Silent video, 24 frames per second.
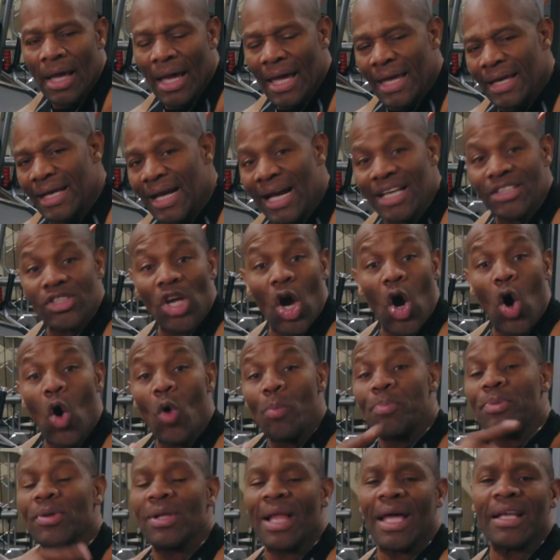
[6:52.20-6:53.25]
Hey guys, I
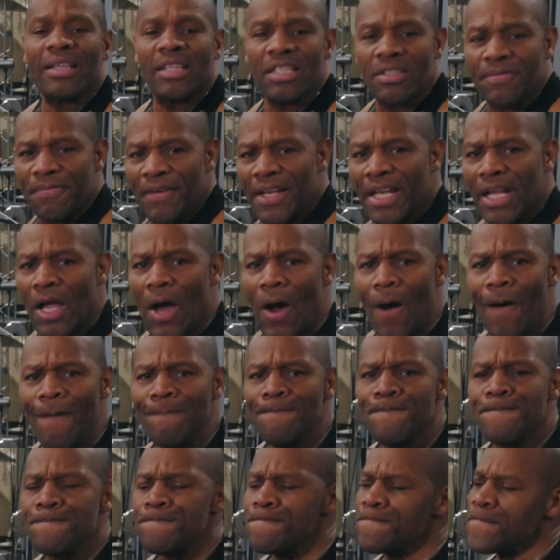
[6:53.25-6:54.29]
hope you like this
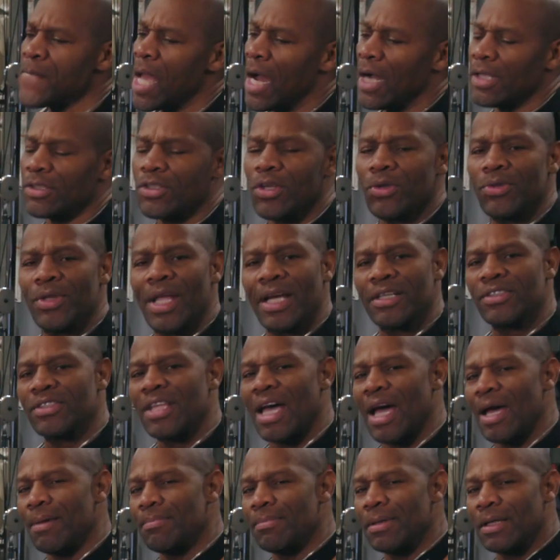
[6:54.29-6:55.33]
video. Until next
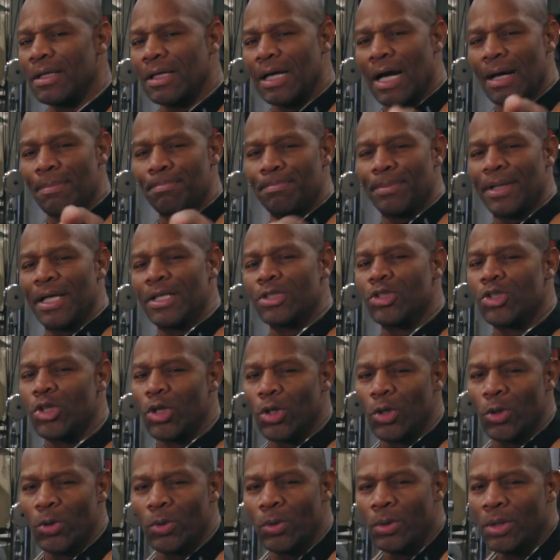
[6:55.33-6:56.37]
time, God bless
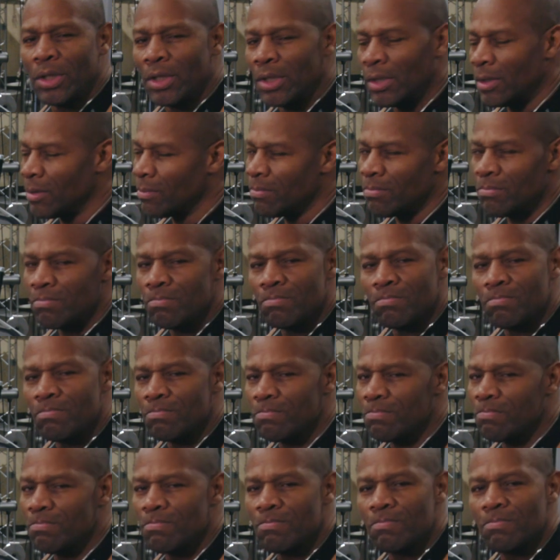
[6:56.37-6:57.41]
you.
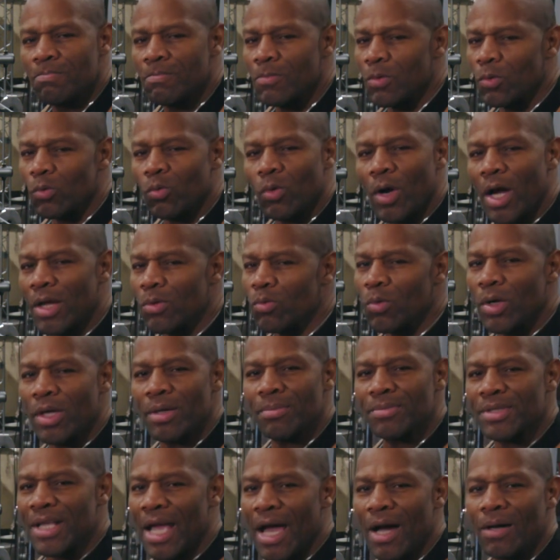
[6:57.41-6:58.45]
Ron
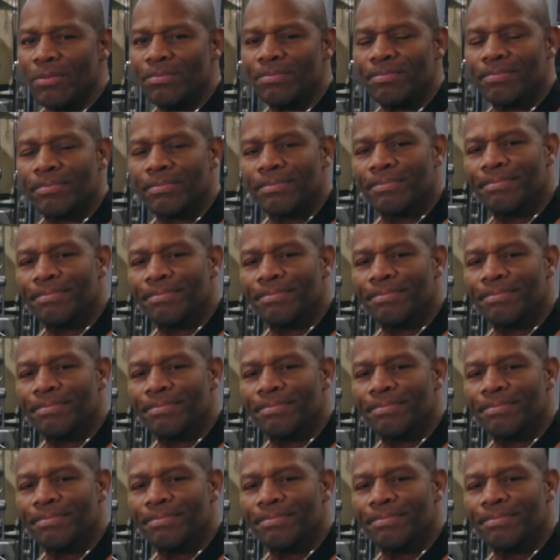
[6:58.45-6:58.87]
Williams out.